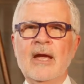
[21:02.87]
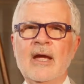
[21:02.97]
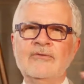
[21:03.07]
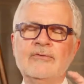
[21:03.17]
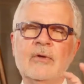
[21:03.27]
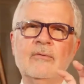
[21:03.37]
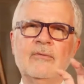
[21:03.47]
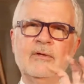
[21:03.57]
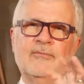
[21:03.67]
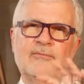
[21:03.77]
And so
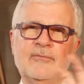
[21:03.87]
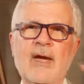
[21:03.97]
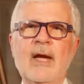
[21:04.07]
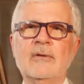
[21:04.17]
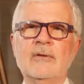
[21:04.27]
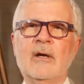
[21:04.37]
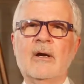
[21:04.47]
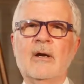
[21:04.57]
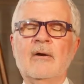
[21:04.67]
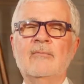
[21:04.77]
the effect
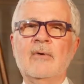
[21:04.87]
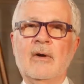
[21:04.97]
of,